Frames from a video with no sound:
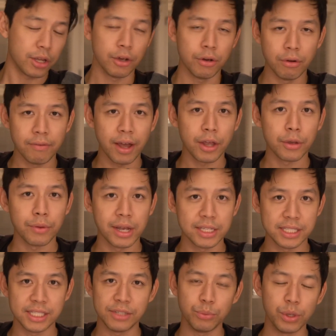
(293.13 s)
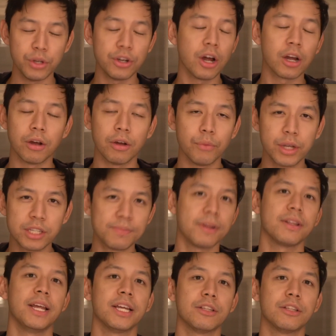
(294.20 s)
go evaluate SSDs, we could spend